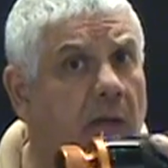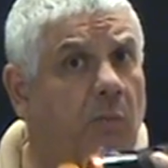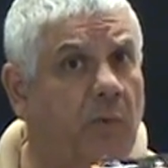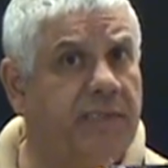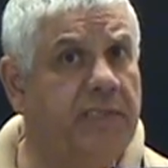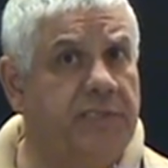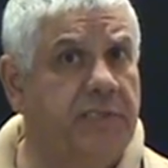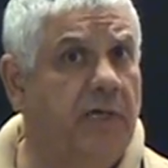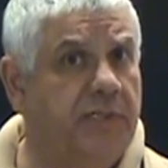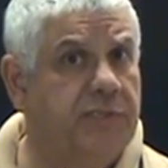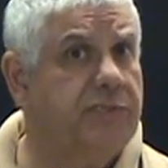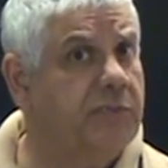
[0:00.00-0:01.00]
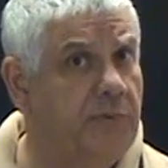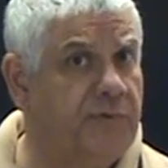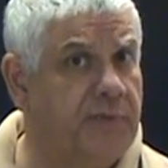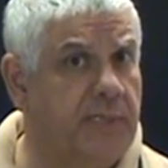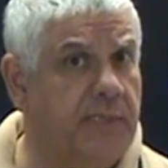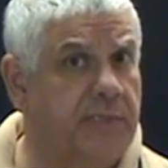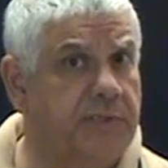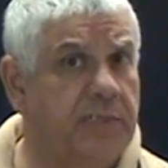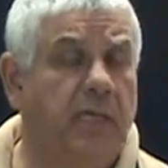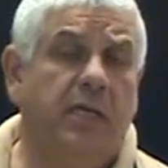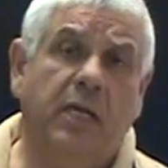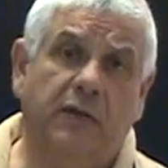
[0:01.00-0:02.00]
What this does is 2
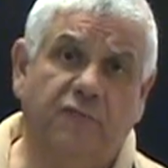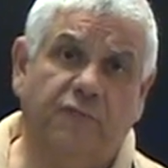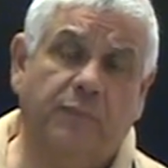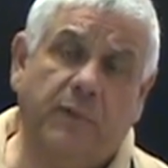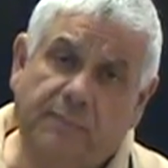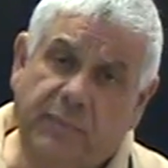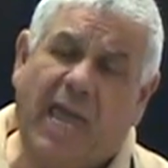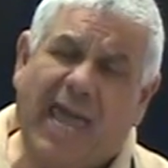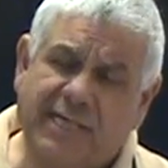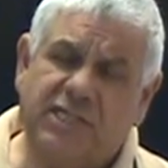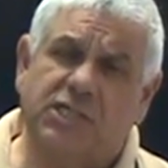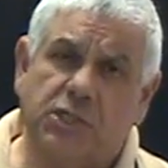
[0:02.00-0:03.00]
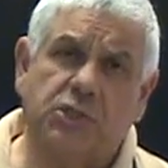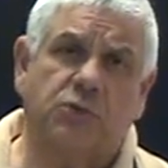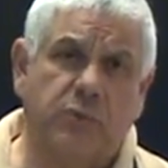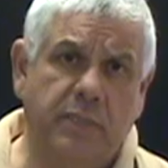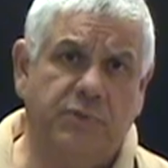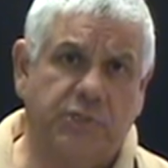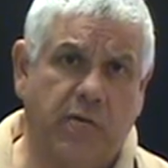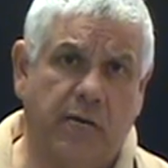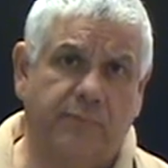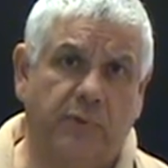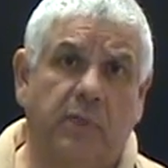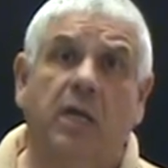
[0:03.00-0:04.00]
things. It acts as a stream
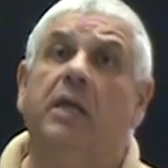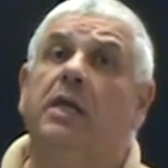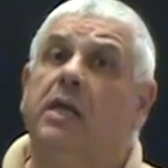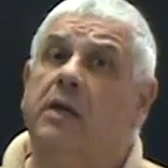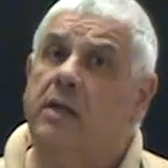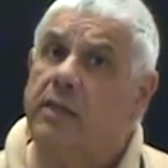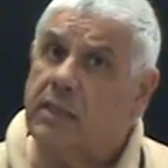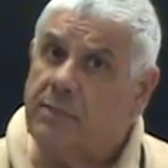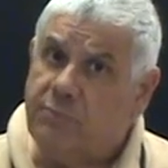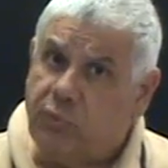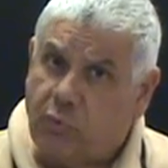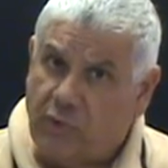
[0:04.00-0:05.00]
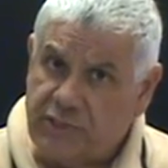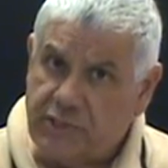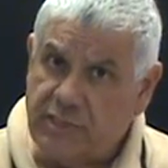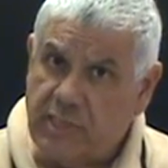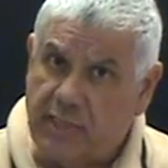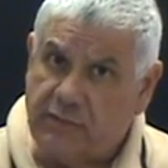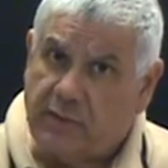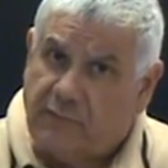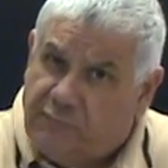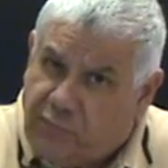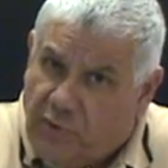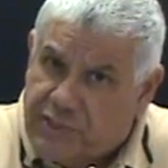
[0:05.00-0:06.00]
shaper, compresses
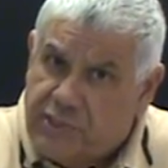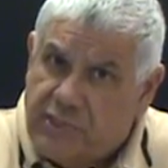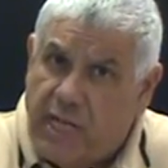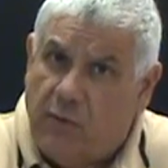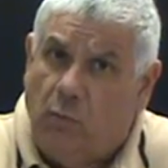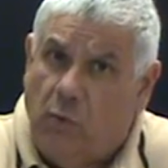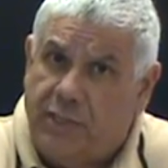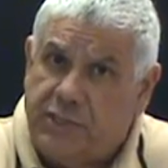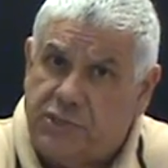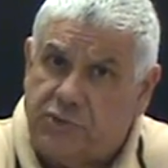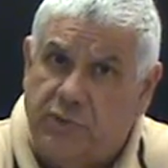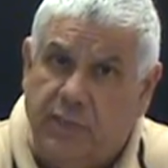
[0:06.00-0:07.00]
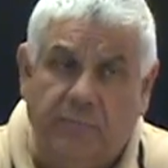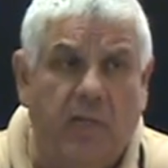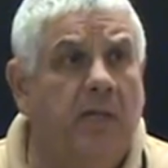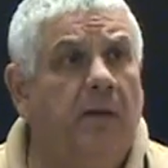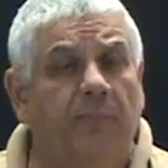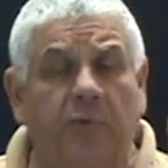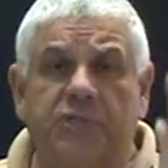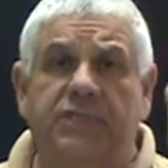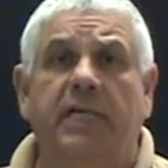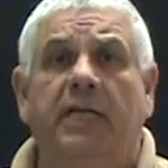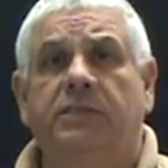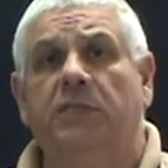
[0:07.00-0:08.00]
that water stream, puts
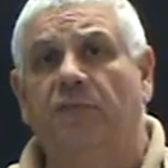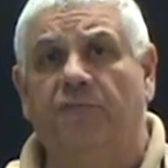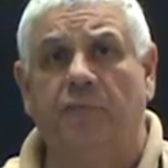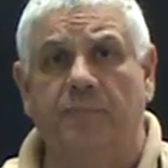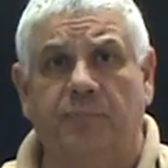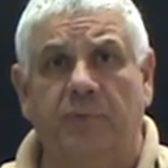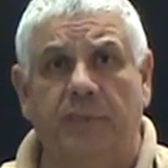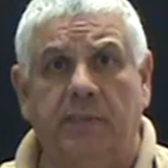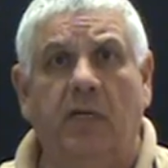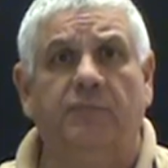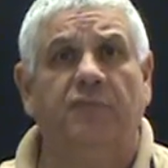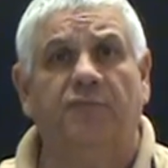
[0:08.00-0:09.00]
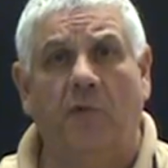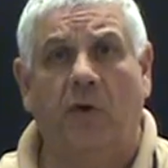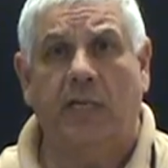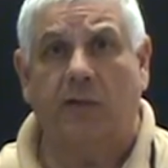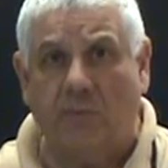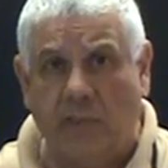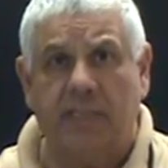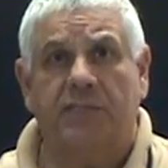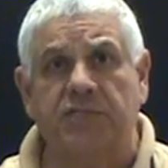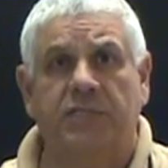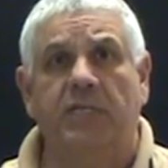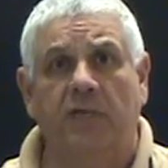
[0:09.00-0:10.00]
it out to the footprint of the fire, right at the
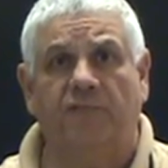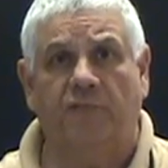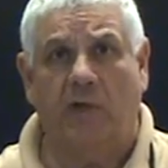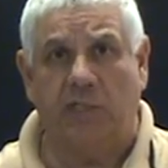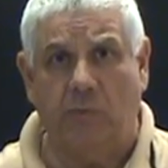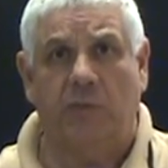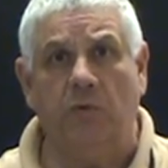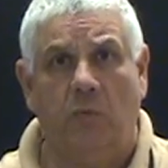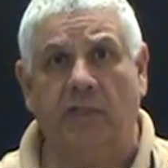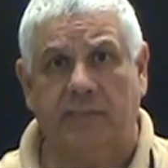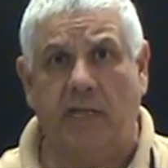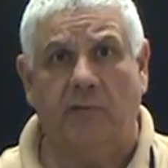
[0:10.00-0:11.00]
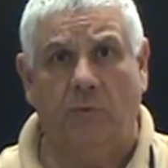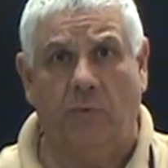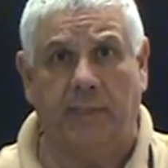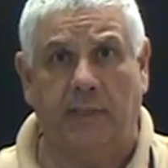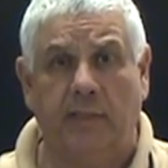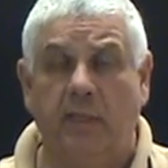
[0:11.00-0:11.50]
seat of the fire where you want that water.